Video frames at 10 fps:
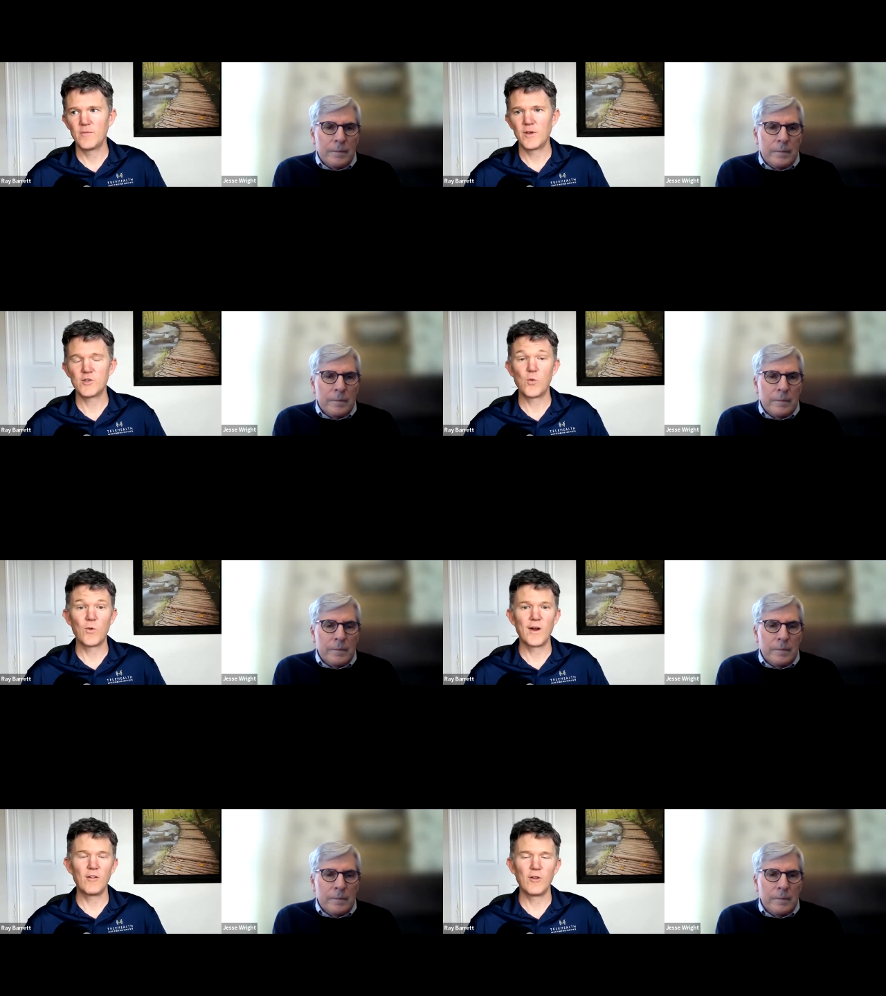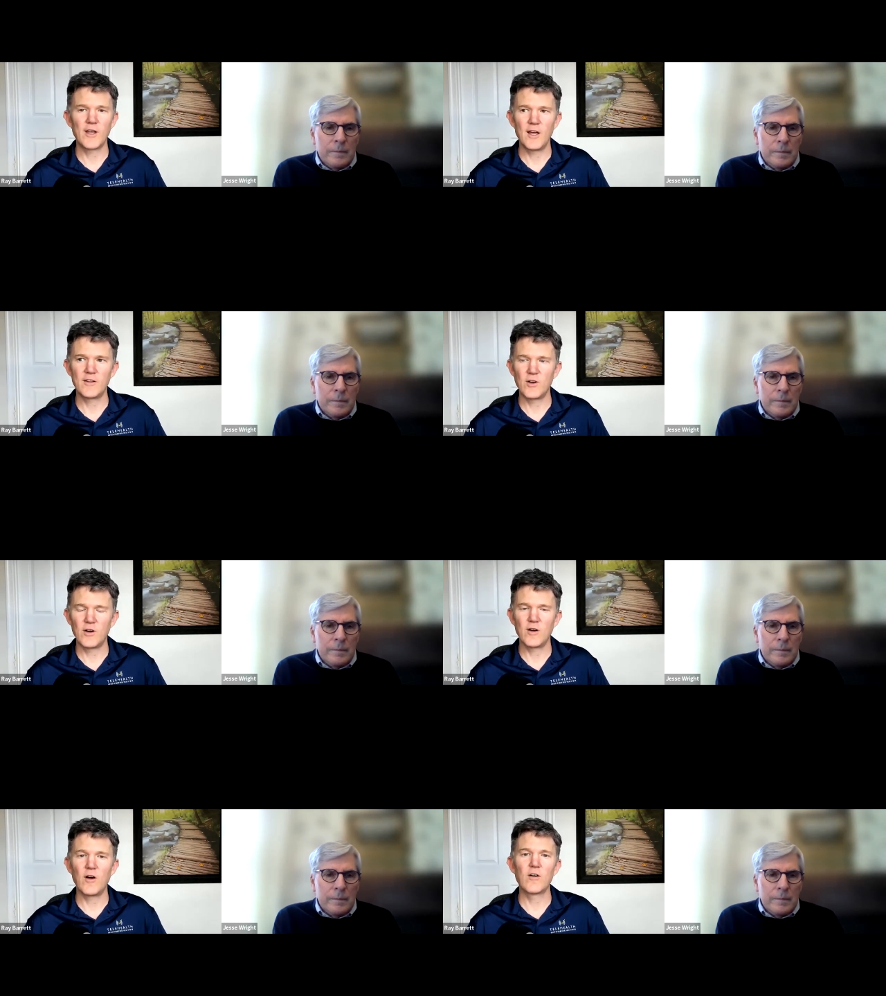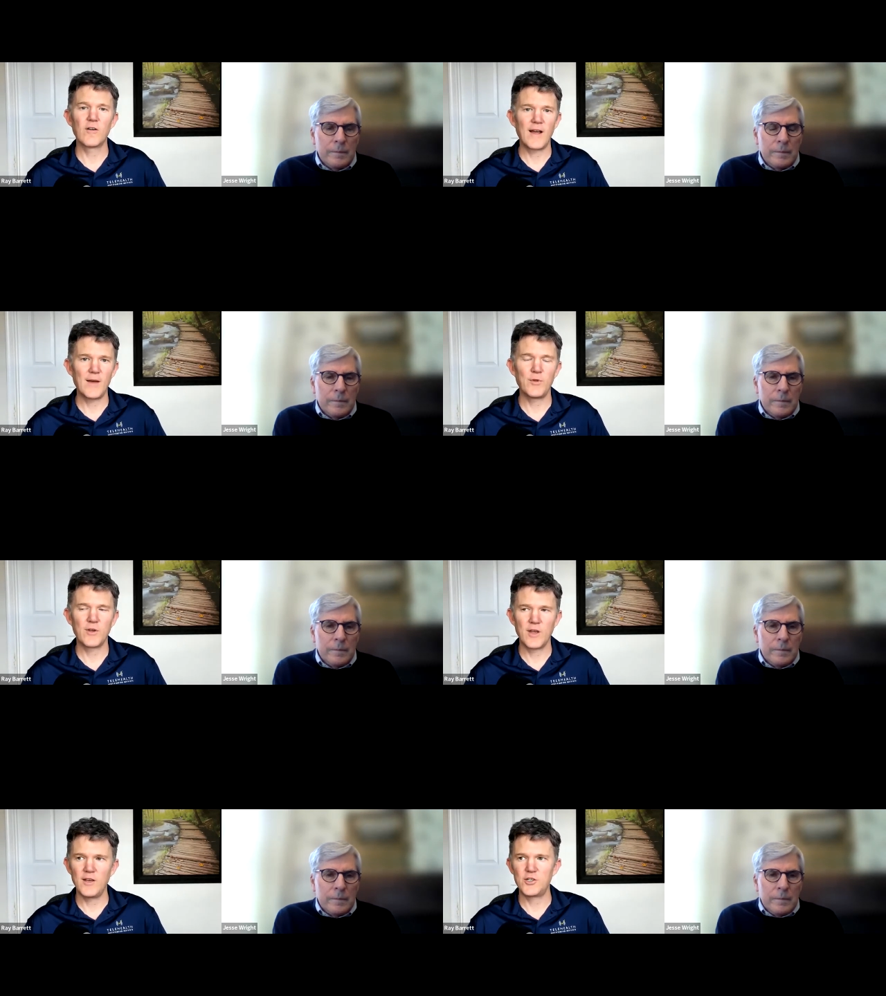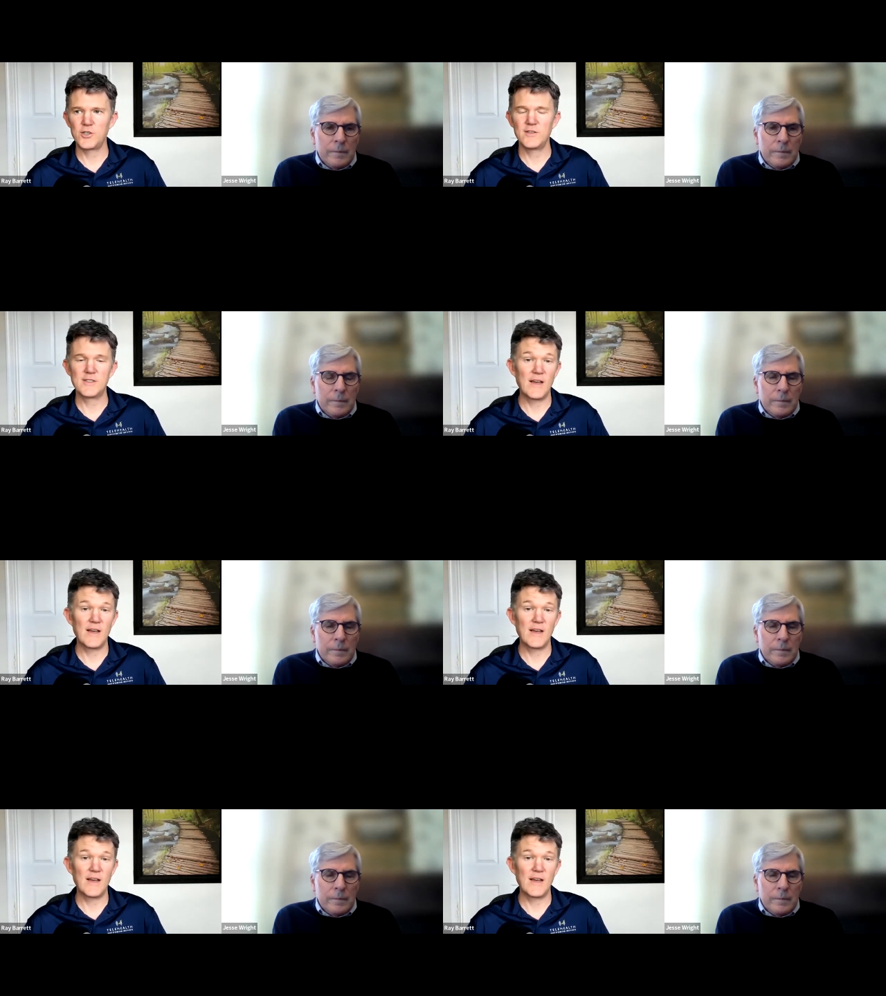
Speaker 1: because we want to look at uh, our applications